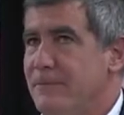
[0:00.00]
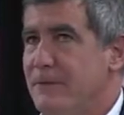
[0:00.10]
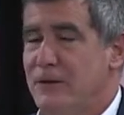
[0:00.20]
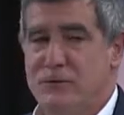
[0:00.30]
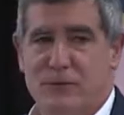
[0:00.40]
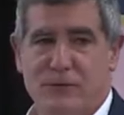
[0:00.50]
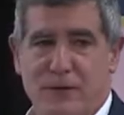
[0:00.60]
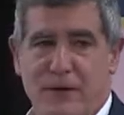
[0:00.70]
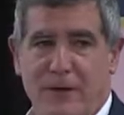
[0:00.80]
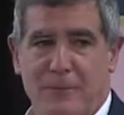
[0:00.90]
this is,
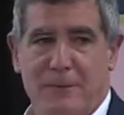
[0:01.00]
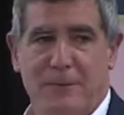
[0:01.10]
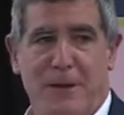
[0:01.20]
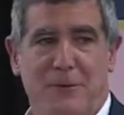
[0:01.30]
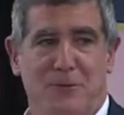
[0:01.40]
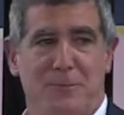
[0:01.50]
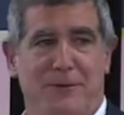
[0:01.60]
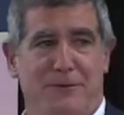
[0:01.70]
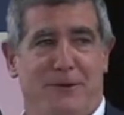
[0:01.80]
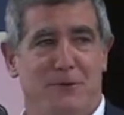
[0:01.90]
uh, in, in, many
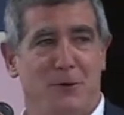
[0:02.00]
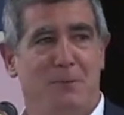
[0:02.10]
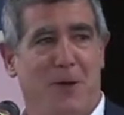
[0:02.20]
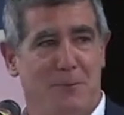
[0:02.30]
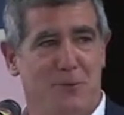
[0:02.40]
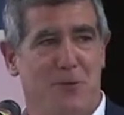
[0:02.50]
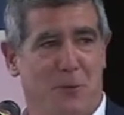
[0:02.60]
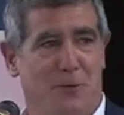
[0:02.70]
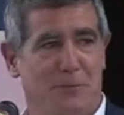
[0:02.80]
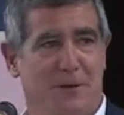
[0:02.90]
respects, a dream come
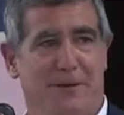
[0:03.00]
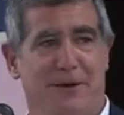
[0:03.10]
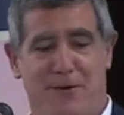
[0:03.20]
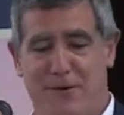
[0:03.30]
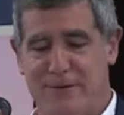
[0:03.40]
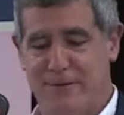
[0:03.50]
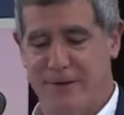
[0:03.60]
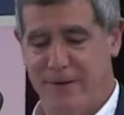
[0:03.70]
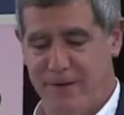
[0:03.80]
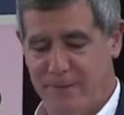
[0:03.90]
true being here,
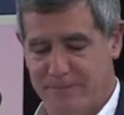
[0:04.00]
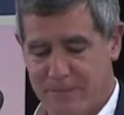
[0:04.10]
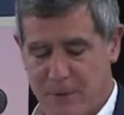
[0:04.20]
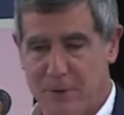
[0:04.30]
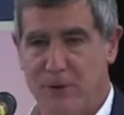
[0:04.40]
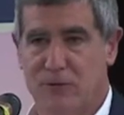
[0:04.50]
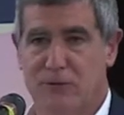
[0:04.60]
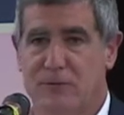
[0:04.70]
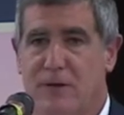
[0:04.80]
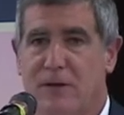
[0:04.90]
uh,
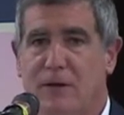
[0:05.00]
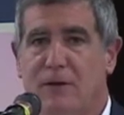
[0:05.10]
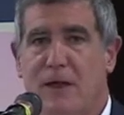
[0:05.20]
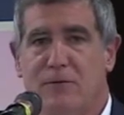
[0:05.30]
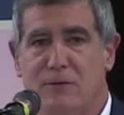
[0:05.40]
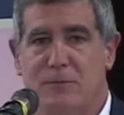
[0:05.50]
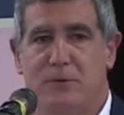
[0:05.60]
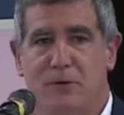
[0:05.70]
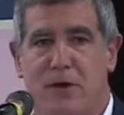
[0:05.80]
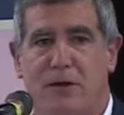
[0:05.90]
because uh, a lot of us have
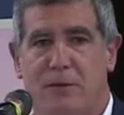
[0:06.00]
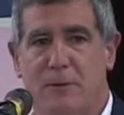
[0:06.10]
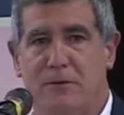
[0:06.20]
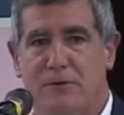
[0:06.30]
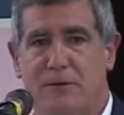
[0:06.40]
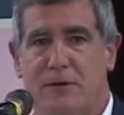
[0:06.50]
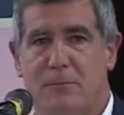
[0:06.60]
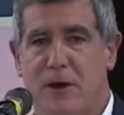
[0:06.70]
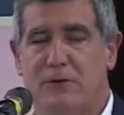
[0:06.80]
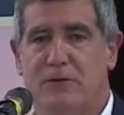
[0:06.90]
been talking about seeing a
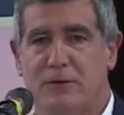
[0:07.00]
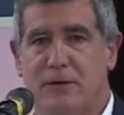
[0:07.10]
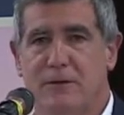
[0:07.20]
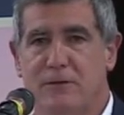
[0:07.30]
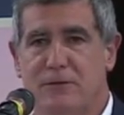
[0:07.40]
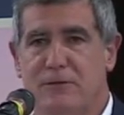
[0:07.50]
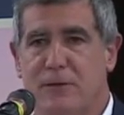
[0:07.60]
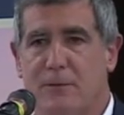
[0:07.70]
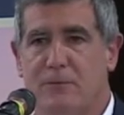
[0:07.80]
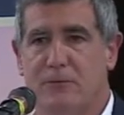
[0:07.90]
project like this
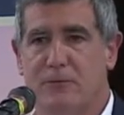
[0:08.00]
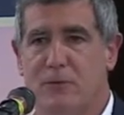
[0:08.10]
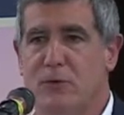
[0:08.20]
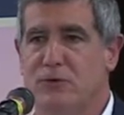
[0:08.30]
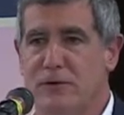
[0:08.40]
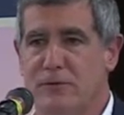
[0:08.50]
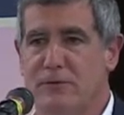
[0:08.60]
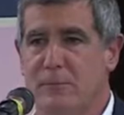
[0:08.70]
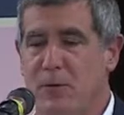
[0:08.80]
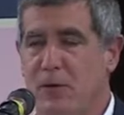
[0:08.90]
come to fruition at
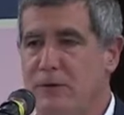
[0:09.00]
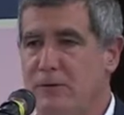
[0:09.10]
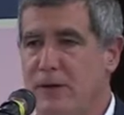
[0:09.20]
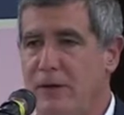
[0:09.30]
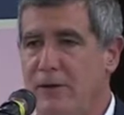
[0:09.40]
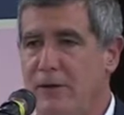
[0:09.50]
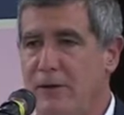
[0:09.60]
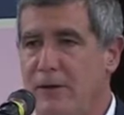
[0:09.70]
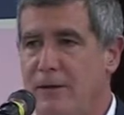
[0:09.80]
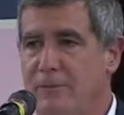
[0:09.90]
some point, and
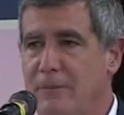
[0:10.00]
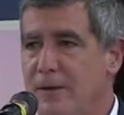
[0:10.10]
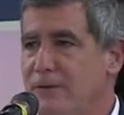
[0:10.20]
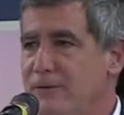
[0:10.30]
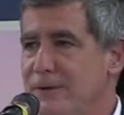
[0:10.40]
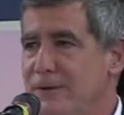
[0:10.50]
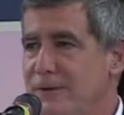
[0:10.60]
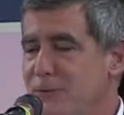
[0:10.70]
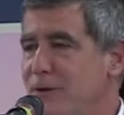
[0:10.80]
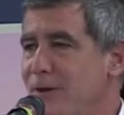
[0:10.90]
uh, and and
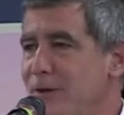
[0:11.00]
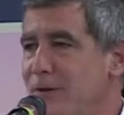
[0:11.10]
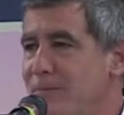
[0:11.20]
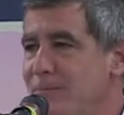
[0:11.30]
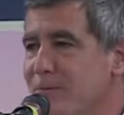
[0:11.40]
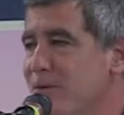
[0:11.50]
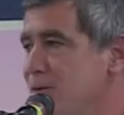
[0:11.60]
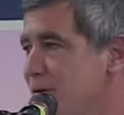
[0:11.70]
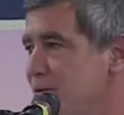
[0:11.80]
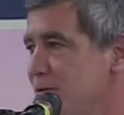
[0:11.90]
it's really here.
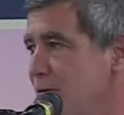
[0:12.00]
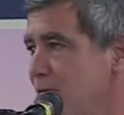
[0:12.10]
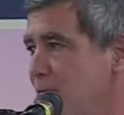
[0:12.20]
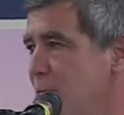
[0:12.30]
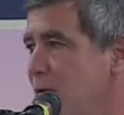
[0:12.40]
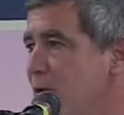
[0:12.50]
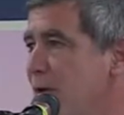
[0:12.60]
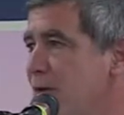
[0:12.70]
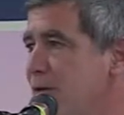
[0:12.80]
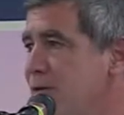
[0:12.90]
So it's exciting. And
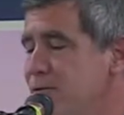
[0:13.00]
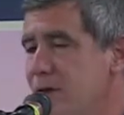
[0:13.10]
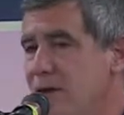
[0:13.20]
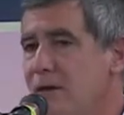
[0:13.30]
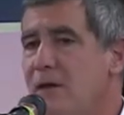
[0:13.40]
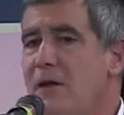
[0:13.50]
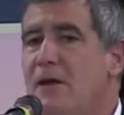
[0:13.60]
I, need to say.